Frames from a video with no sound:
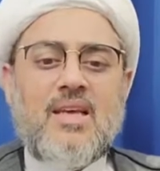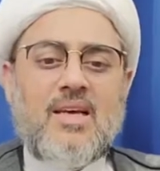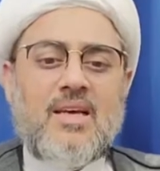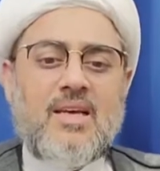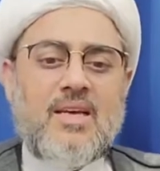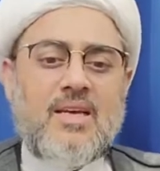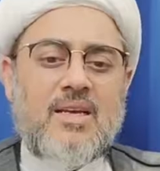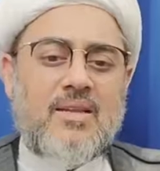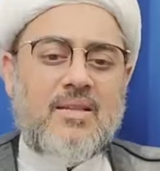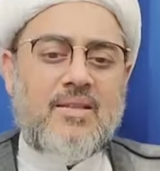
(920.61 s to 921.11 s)

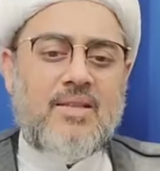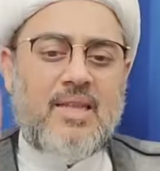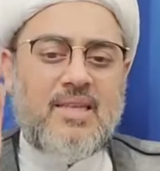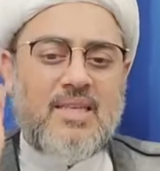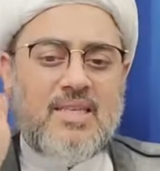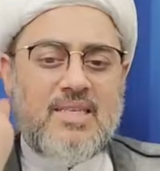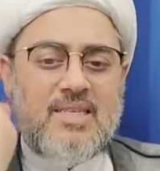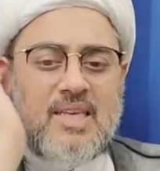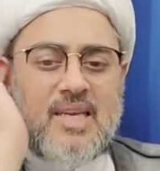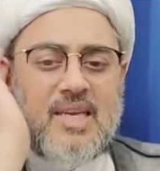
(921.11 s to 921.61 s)

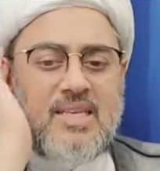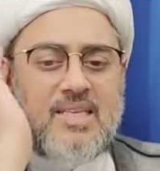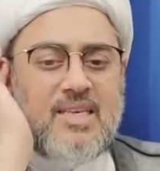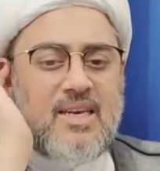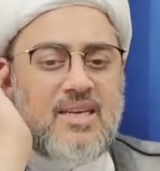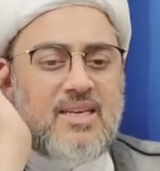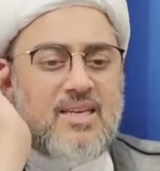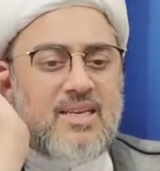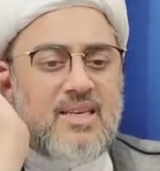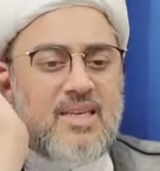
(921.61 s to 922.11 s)
that is
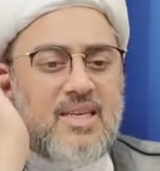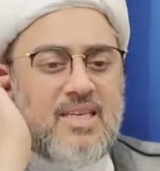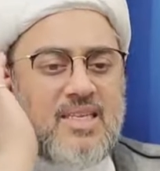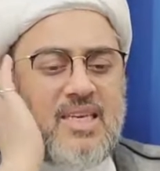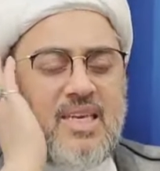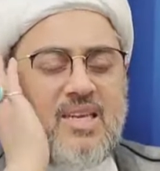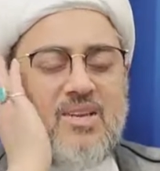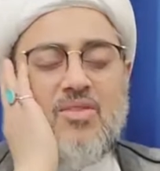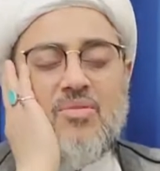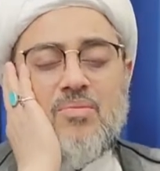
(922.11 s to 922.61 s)
eternal, it
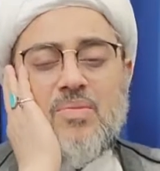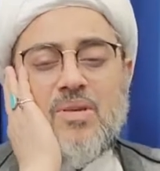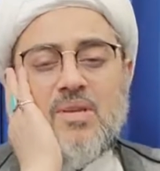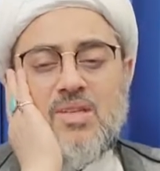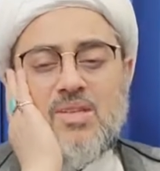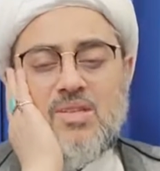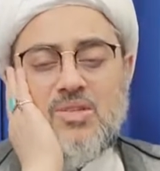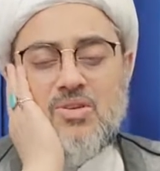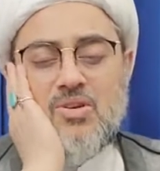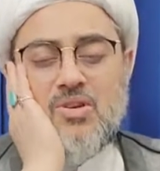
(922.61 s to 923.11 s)
cannot be
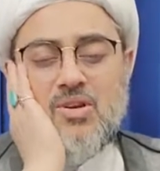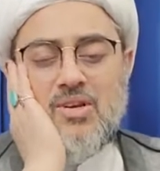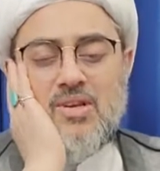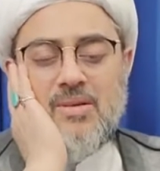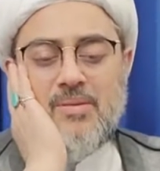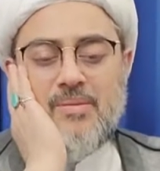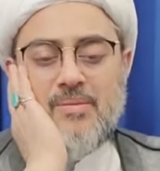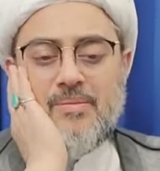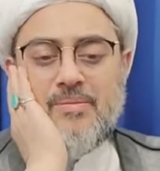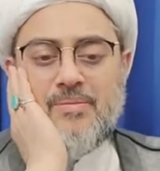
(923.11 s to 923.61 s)
destroyed.